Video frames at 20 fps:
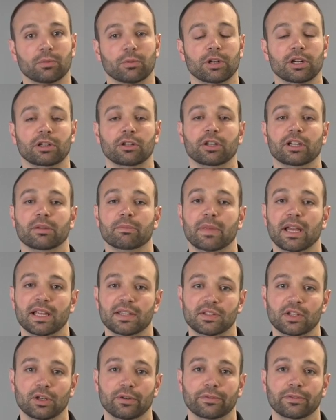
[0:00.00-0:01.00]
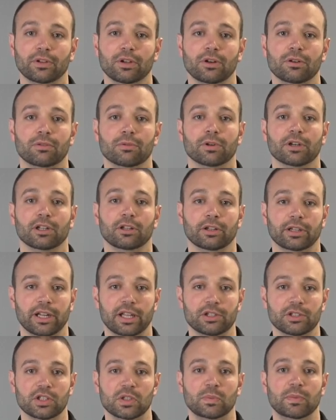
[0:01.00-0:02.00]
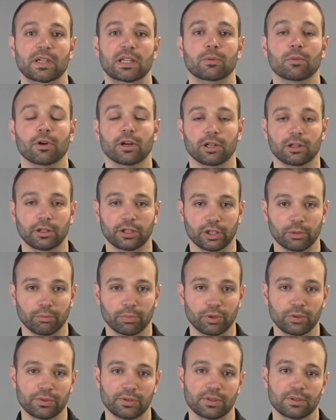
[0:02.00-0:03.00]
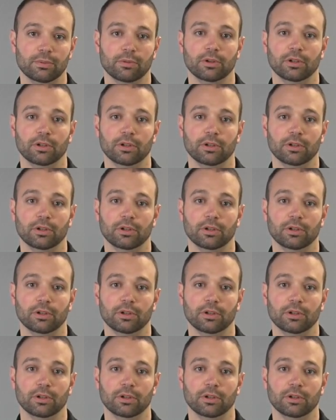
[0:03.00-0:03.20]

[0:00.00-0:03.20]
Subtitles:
We're going to look at mass airflow. We're going to look at engine speed. We're going to look at boost.